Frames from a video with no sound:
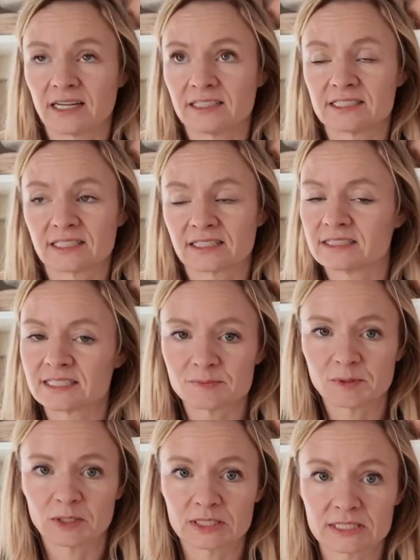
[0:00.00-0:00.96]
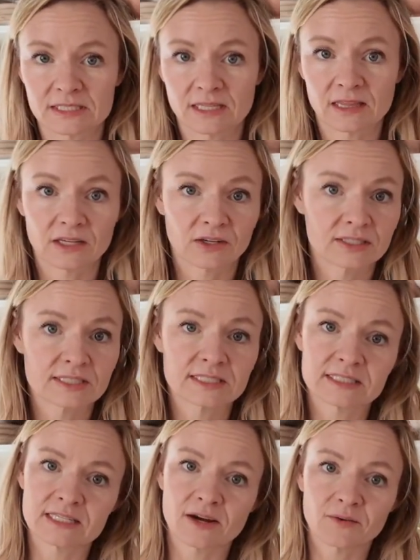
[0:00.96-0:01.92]
into conspiracy theories.
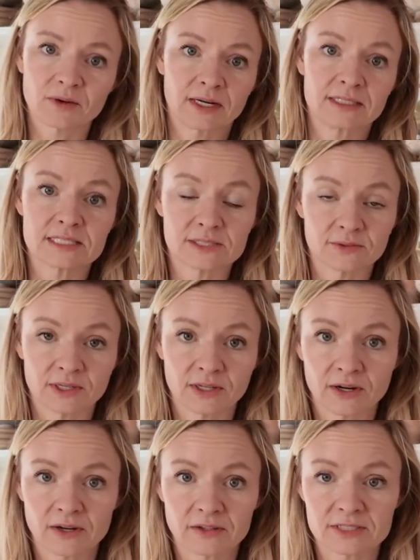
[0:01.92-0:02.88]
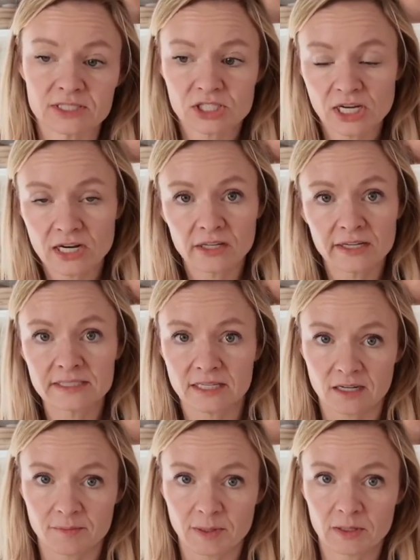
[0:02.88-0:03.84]
It's not what I do here on this channel. I
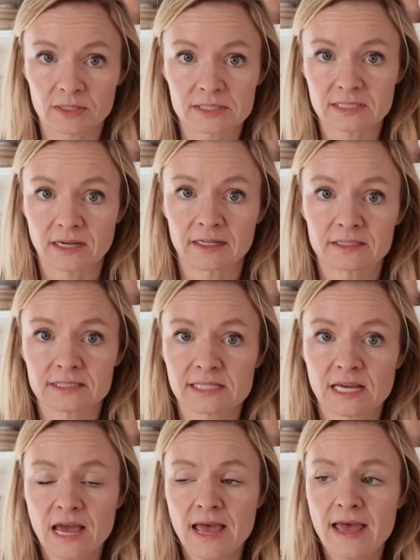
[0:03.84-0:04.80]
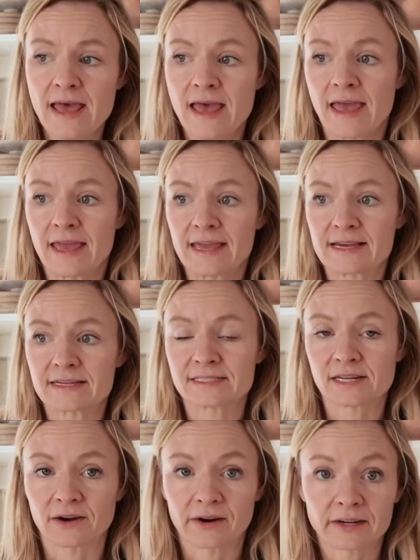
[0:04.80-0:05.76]
talk about the science
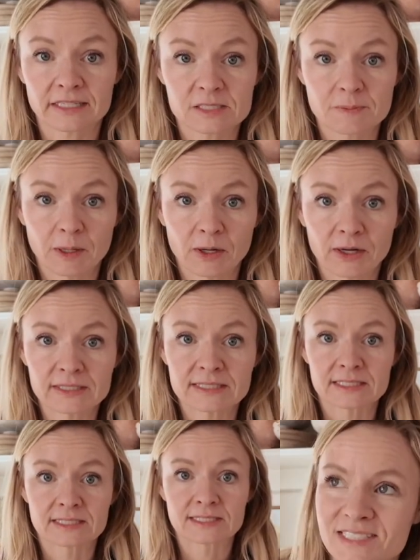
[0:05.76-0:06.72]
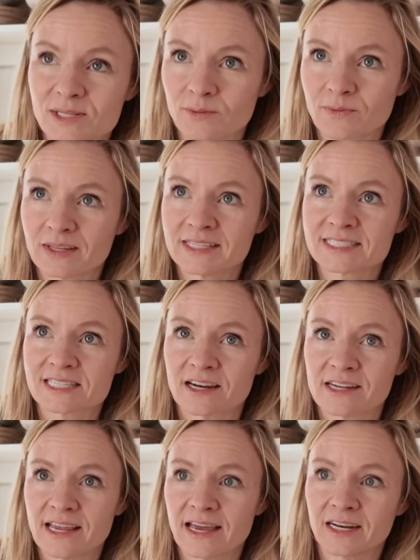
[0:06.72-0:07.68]
and our experiences. So I read the
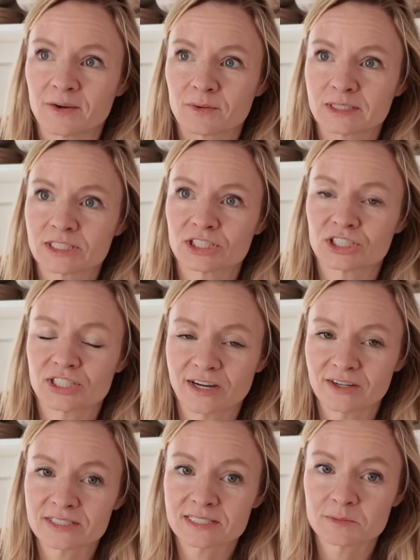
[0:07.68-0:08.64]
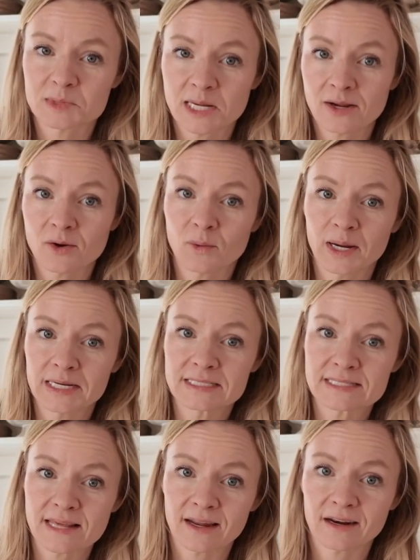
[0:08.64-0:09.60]
study and I want to share some
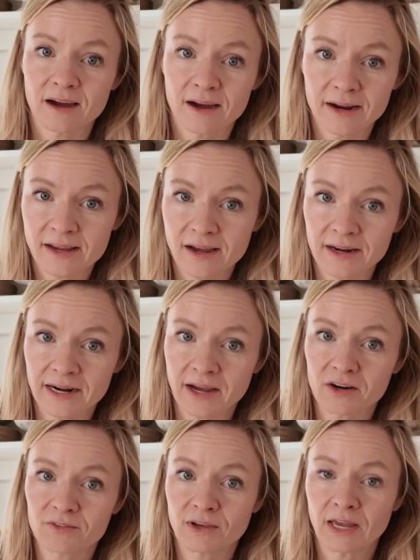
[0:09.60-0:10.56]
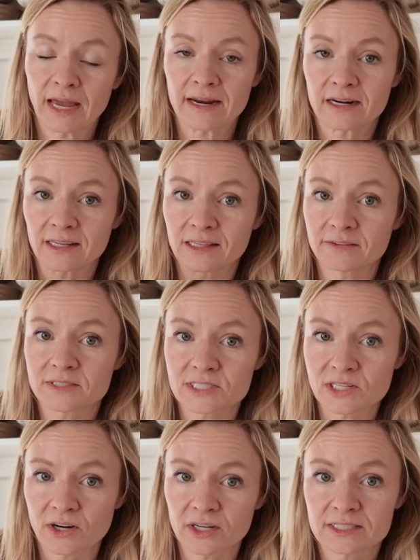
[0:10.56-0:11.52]
takeaways that I got out of it, and I'd love to
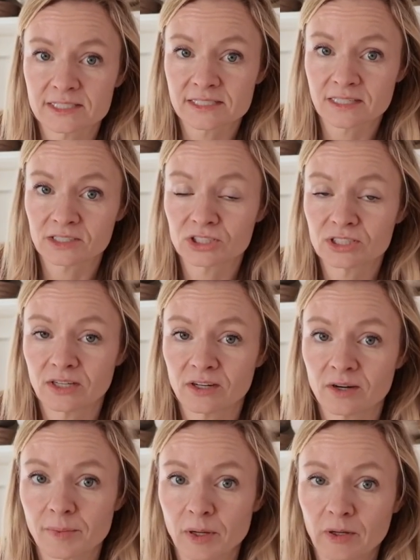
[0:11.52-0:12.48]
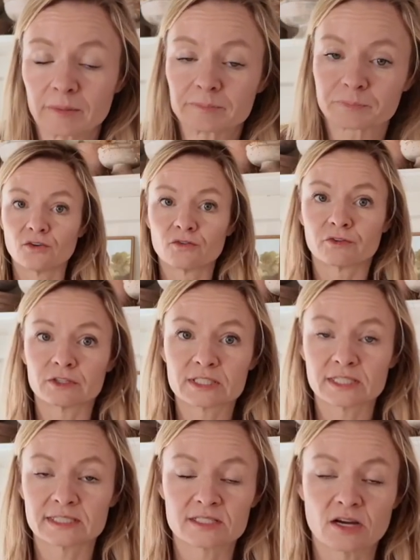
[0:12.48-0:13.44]
start a discussion here about it. So
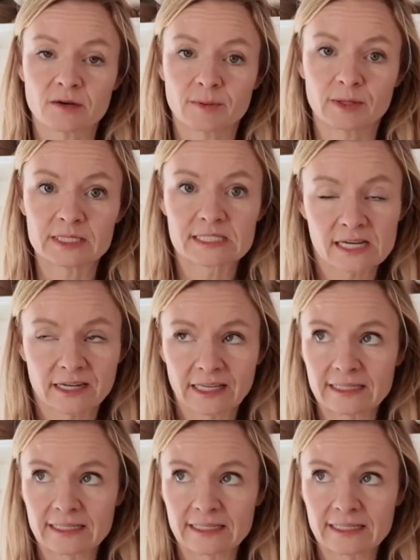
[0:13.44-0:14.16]
first, let's talk about the study